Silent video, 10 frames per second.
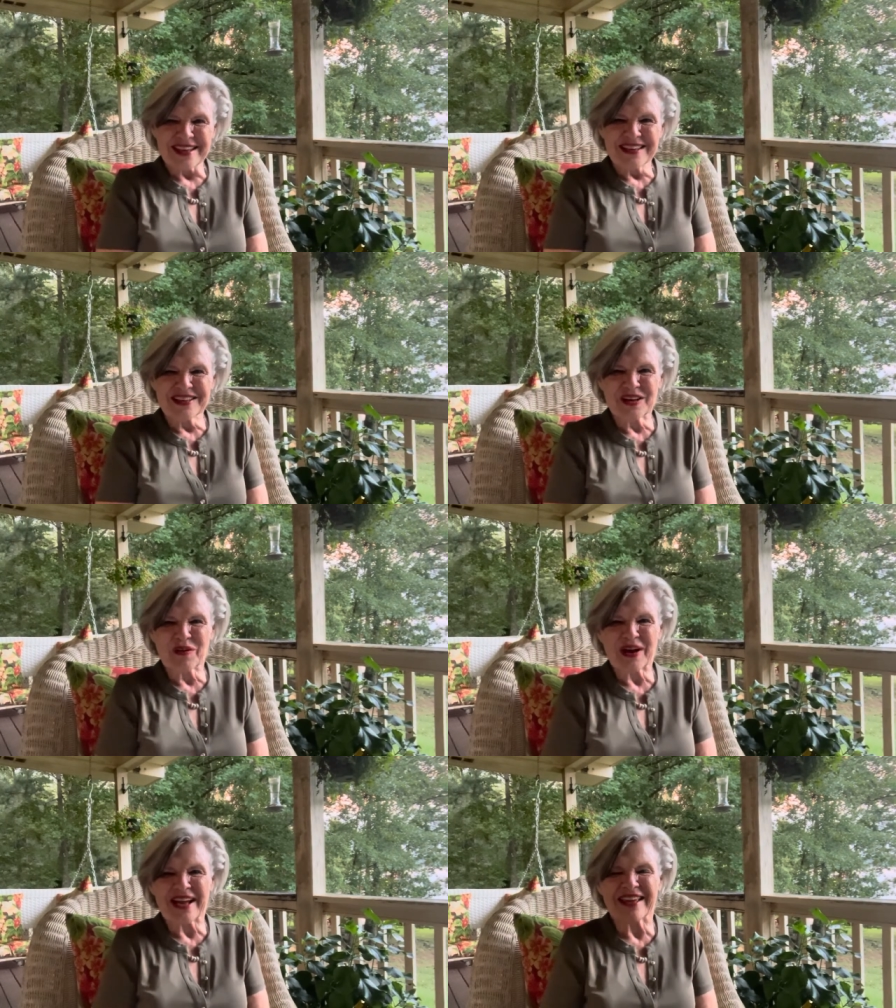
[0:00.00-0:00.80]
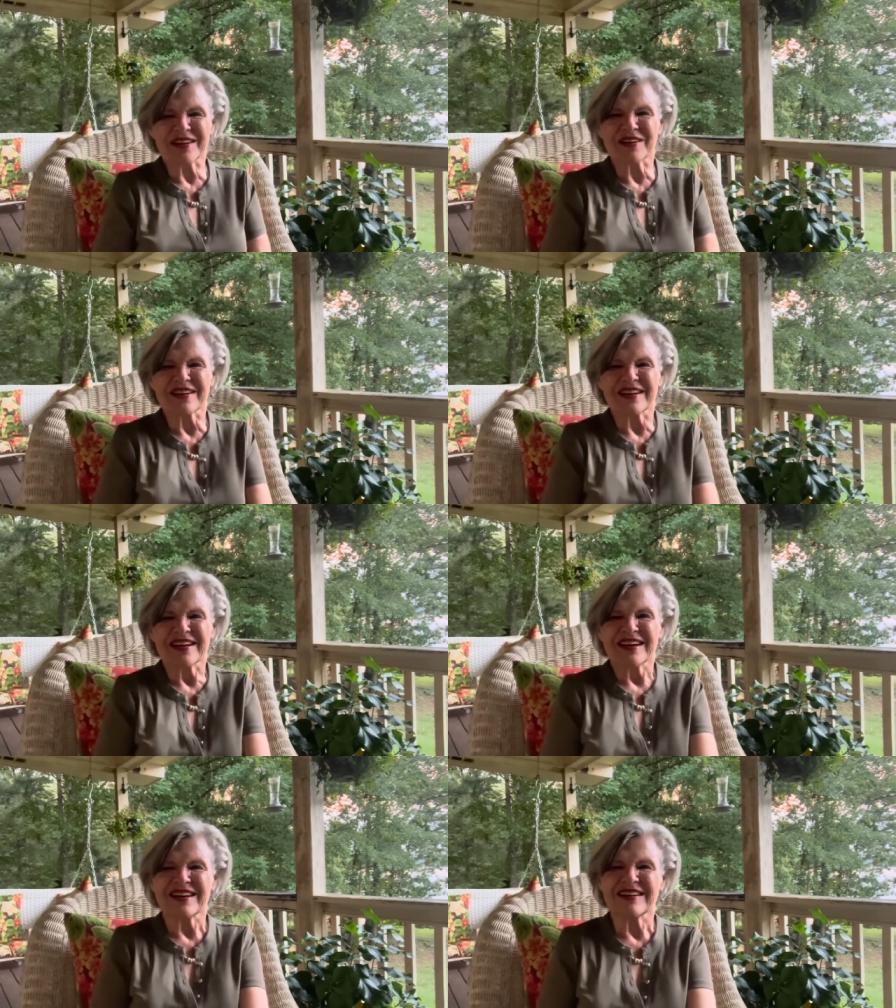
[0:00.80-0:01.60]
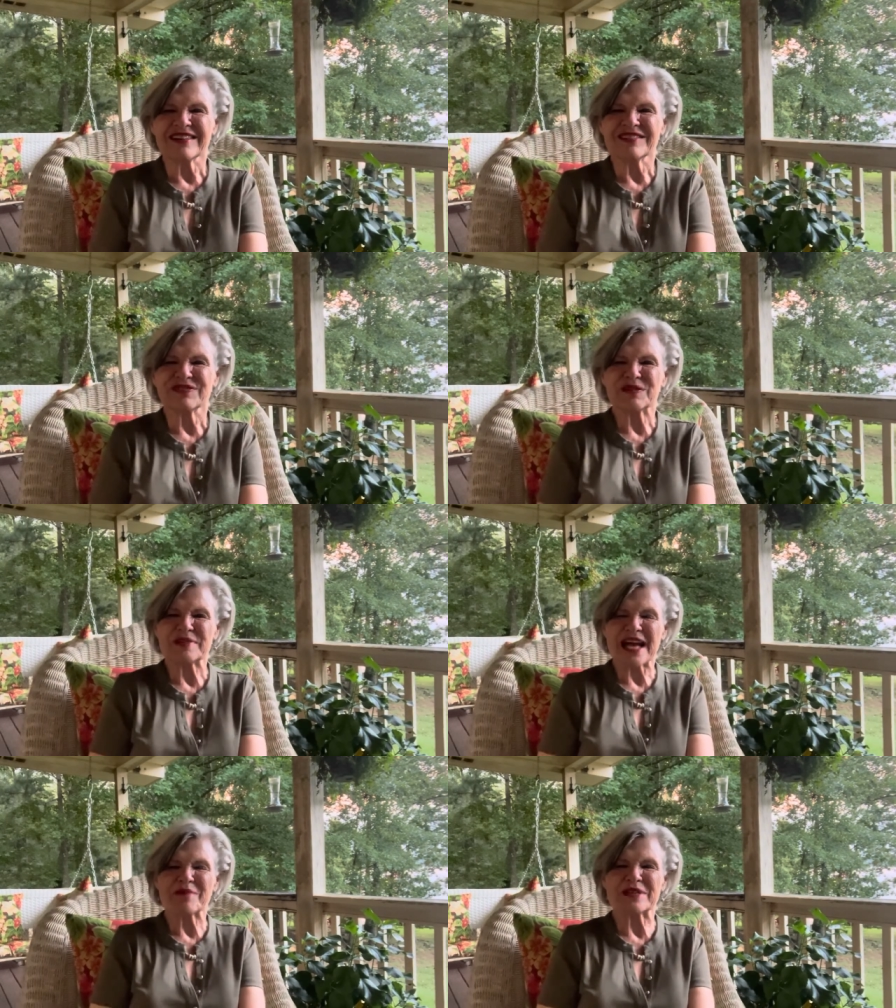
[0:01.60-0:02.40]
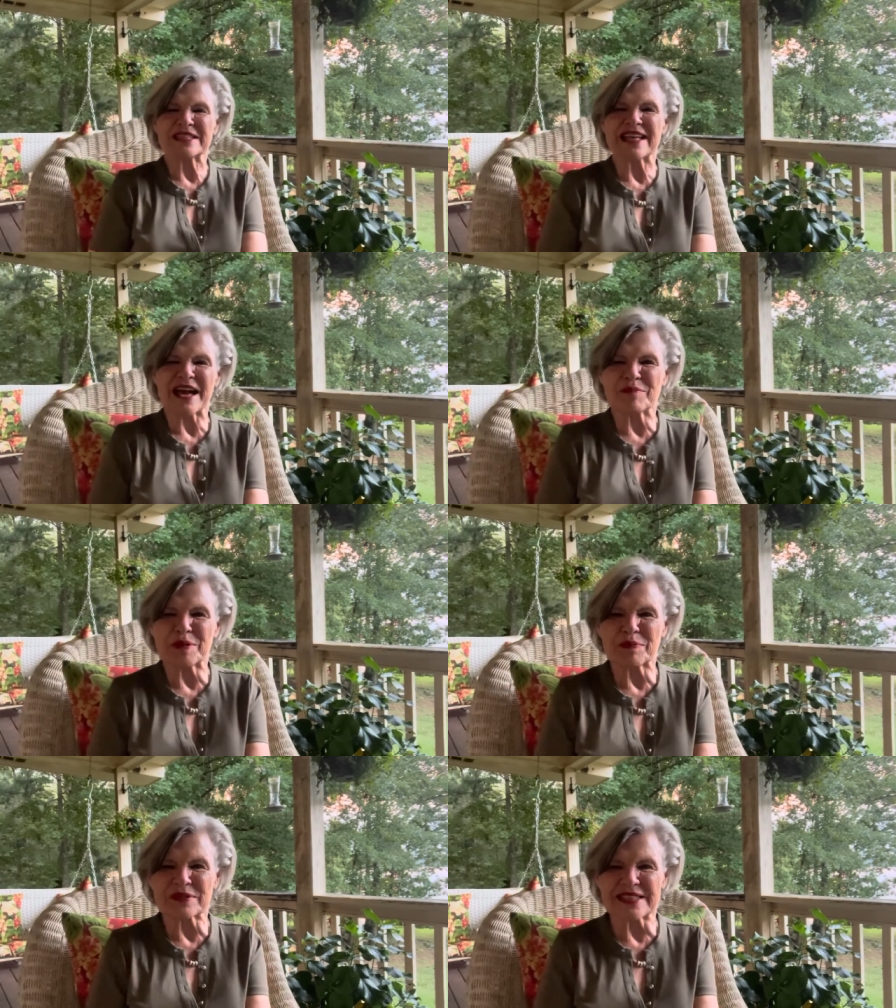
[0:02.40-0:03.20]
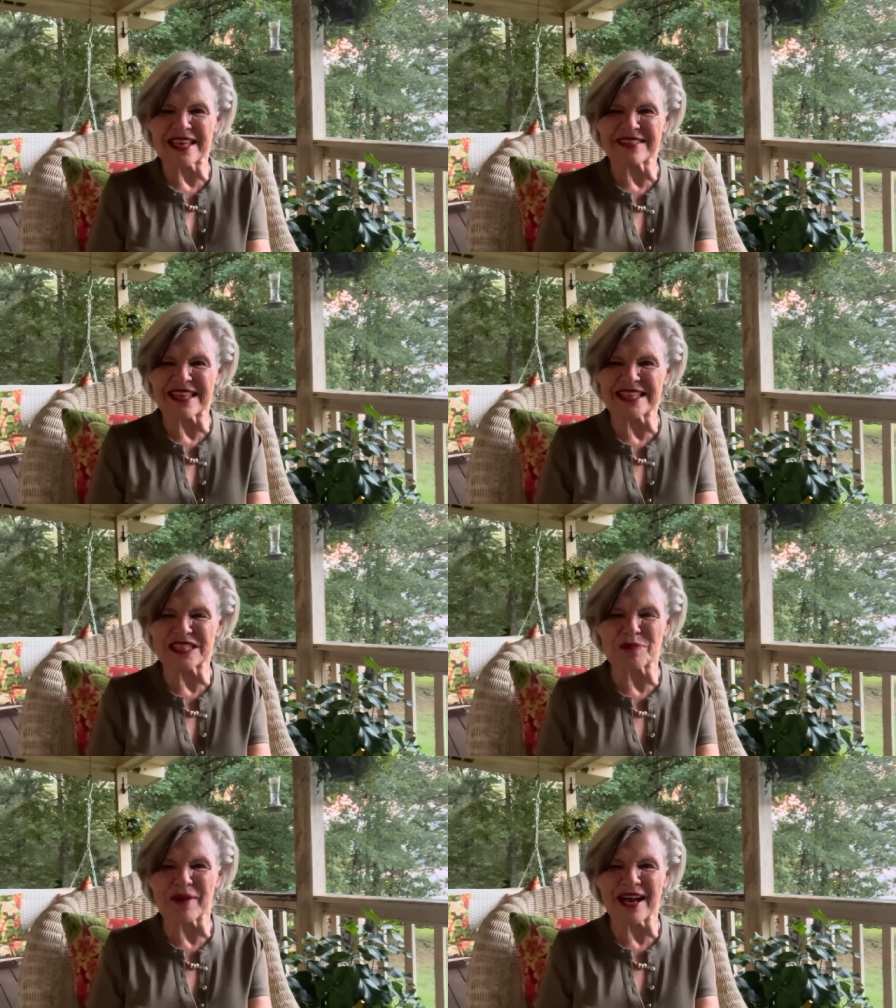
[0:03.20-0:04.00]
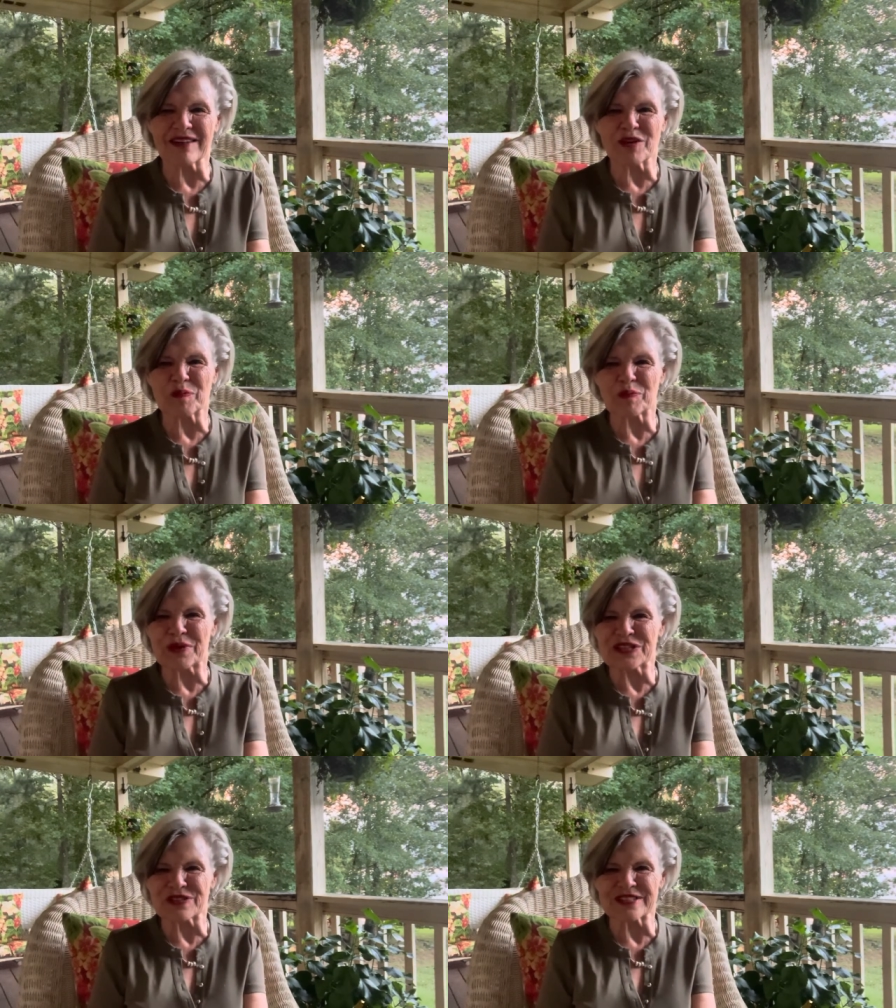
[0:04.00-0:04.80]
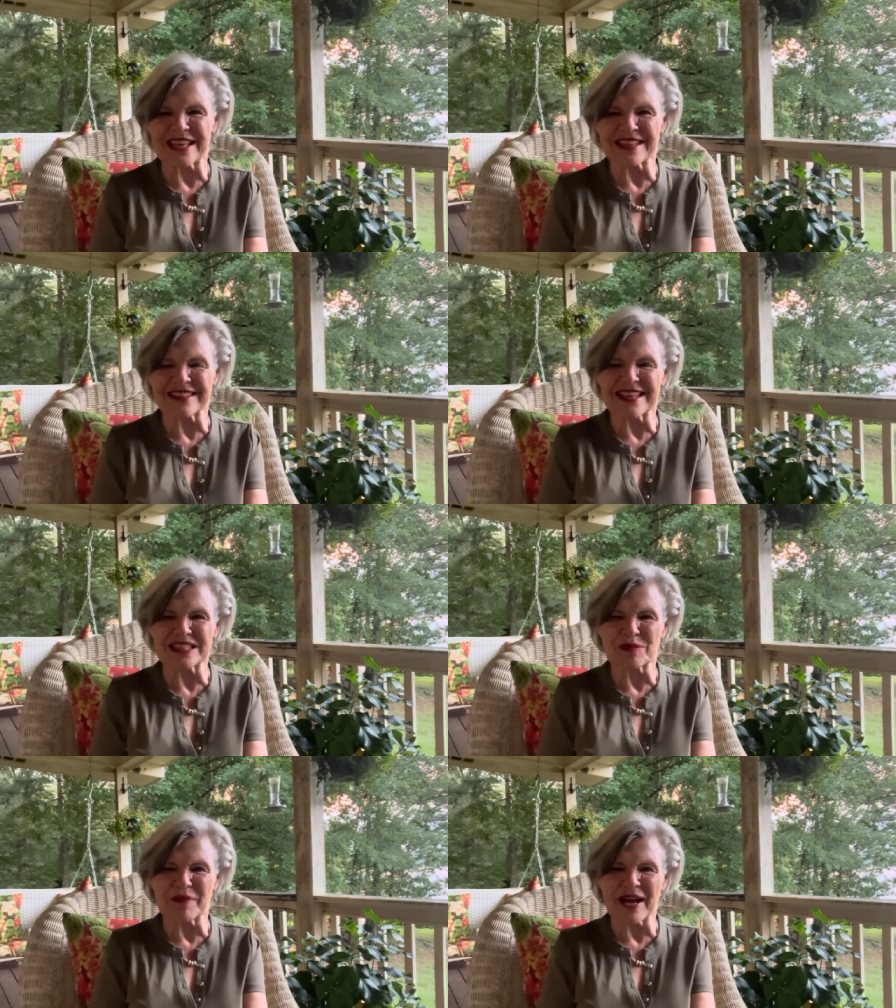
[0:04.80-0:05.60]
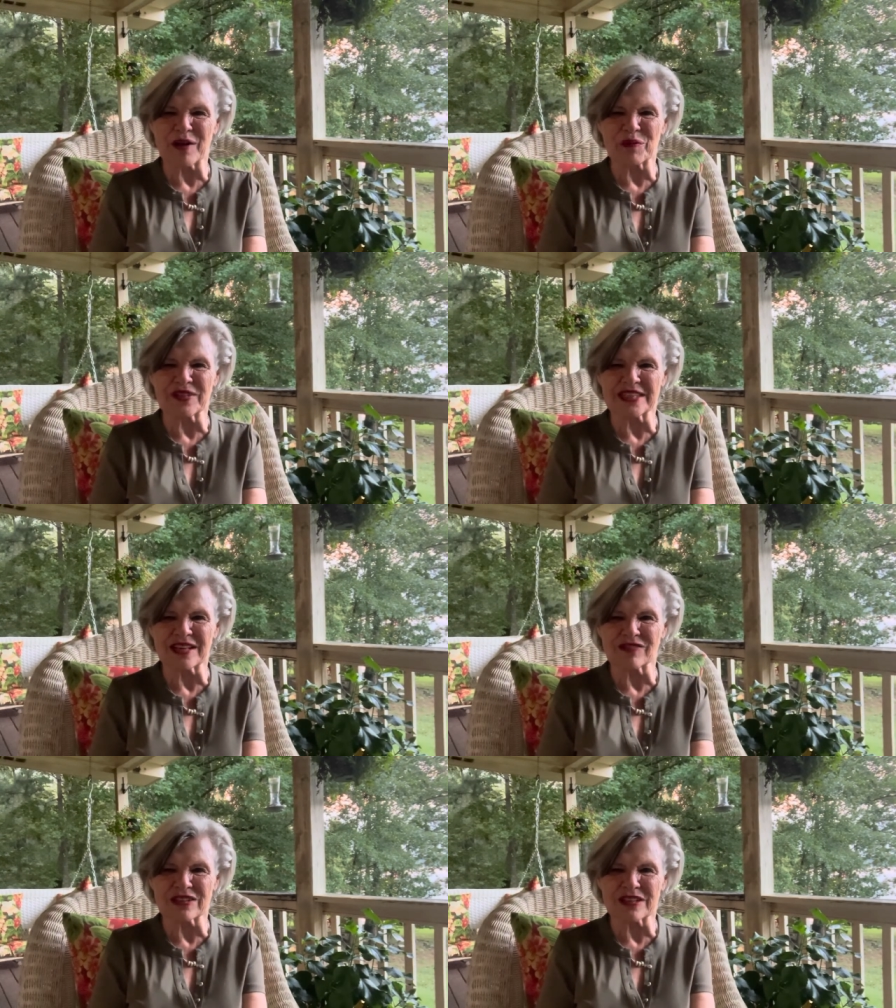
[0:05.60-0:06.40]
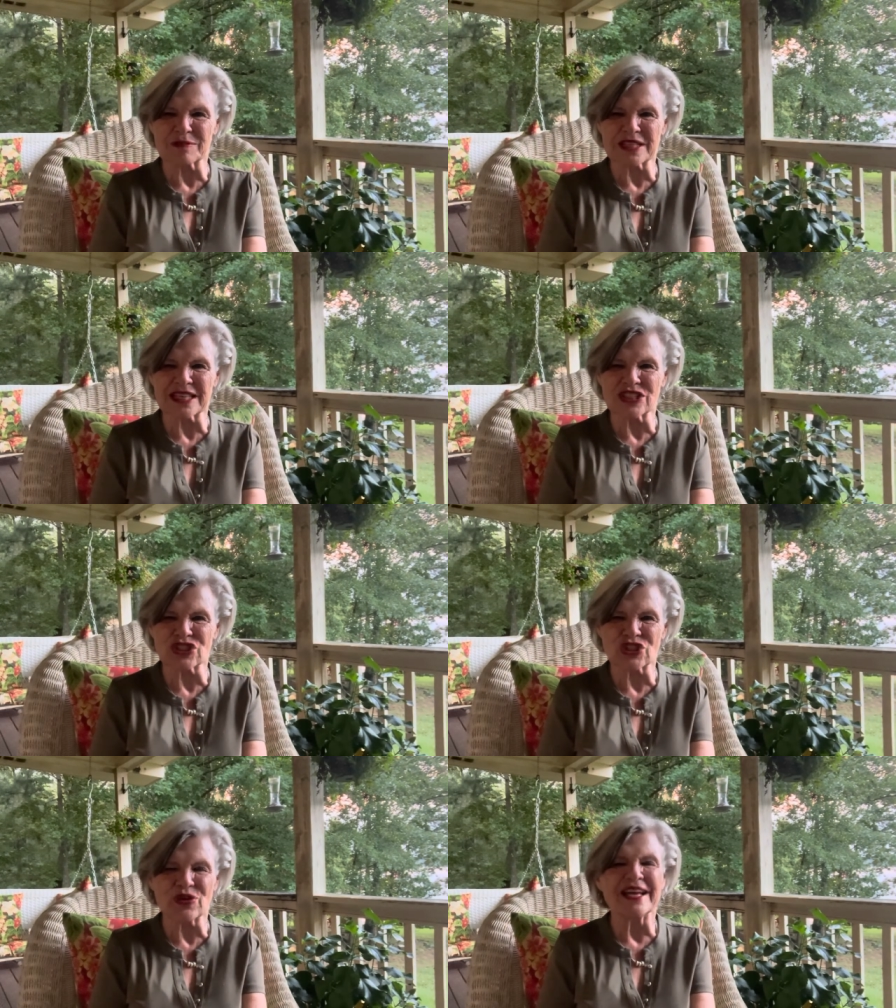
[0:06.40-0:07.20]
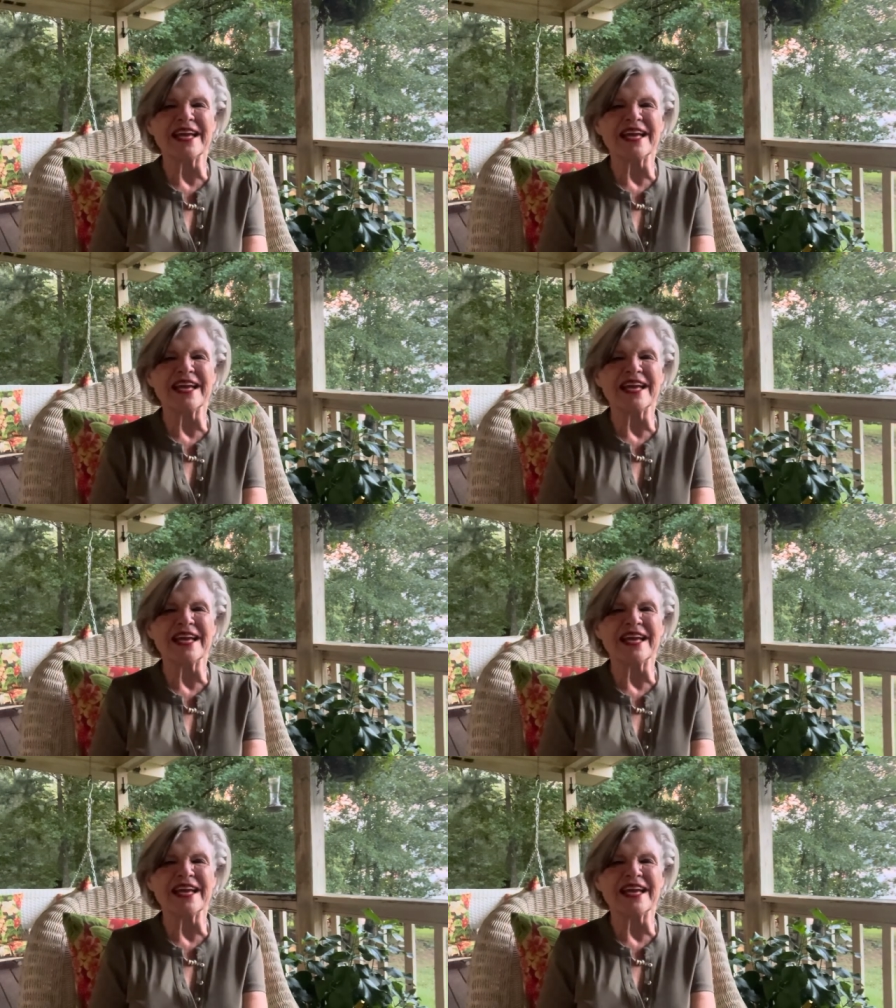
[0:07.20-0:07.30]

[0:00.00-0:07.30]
You know, I hear uh, from time to time people say things about, or preachers say things about when the devil comes against you.